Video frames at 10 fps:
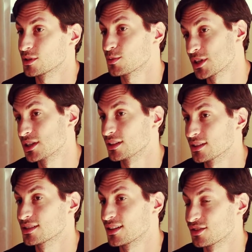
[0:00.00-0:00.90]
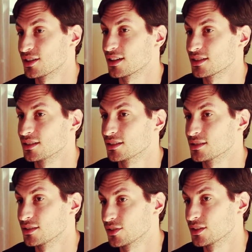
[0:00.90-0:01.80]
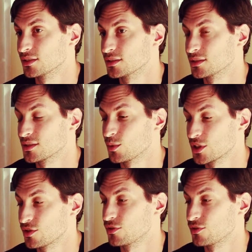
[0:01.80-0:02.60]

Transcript: especially in this country, actually, it's difficult. So once